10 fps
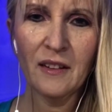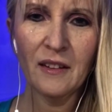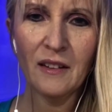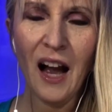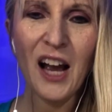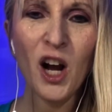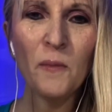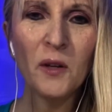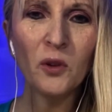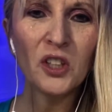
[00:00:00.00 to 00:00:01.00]
I hope
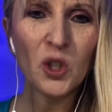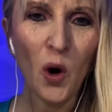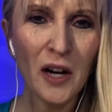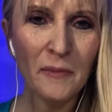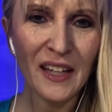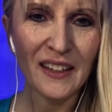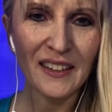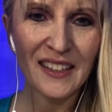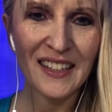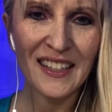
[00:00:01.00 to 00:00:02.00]
you will join me
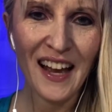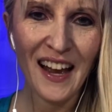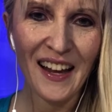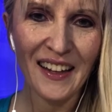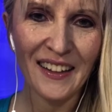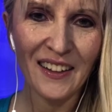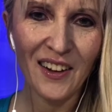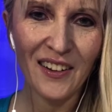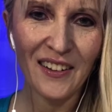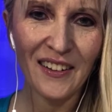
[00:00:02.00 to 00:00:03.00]
today
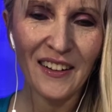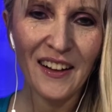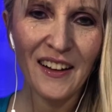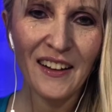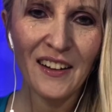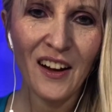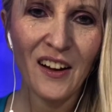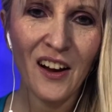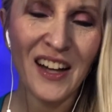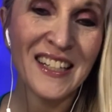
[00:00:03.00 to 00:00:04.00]

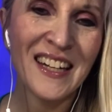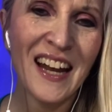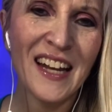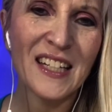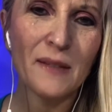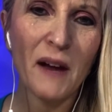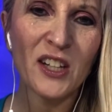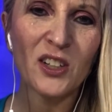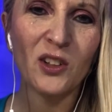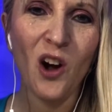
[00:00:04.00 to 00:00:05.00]
on today's
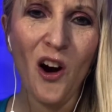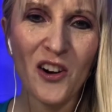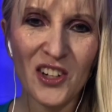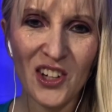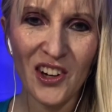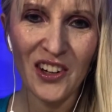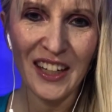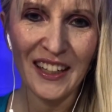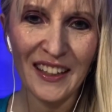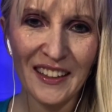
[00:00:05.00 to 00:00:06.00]
special art
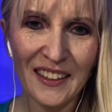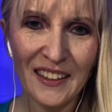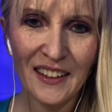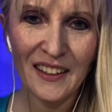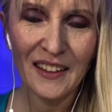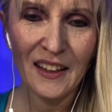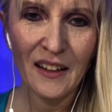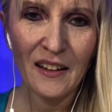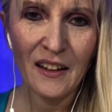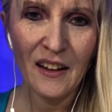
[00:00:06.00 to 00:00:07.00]
journey
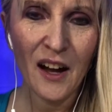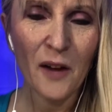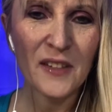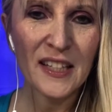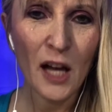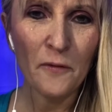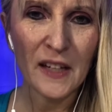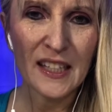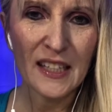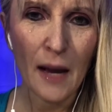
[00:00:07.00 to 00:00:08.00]
of
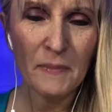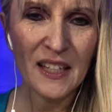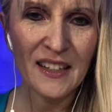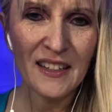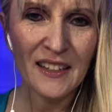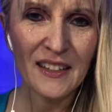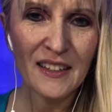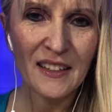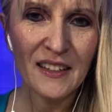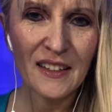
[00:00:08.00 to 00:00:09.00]
self-acceptance,
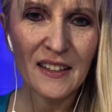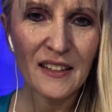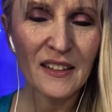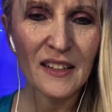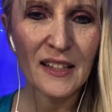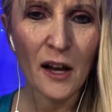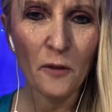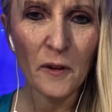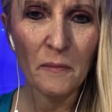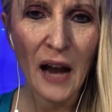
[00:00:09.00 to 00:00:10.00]

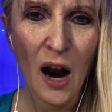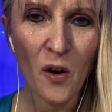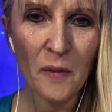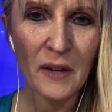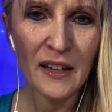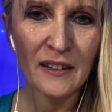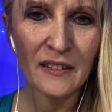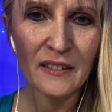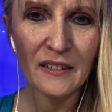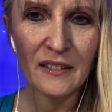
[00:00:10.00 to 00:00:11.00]
self-empowerment,
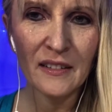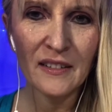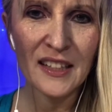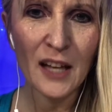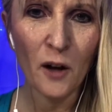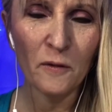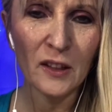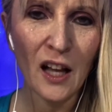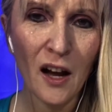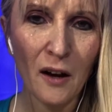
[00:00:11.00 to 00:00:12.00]

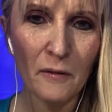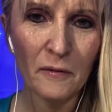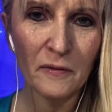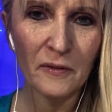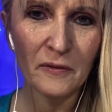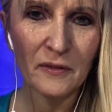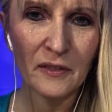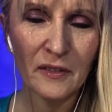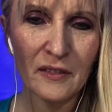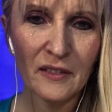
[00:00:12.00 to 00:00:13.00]
self-love.
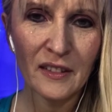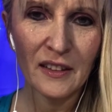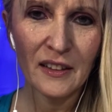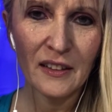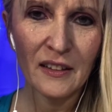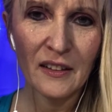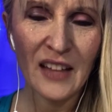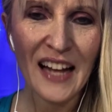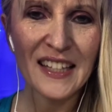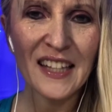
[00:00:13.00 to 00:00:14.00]

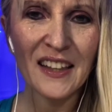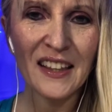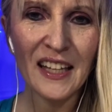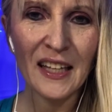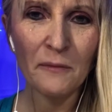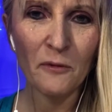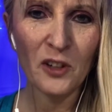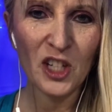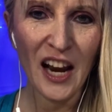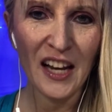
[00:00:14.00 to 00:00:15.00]
That's the theme for
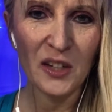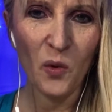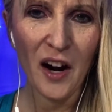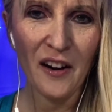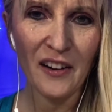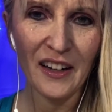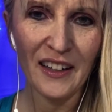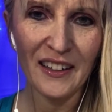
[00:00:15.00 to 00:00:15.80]
January.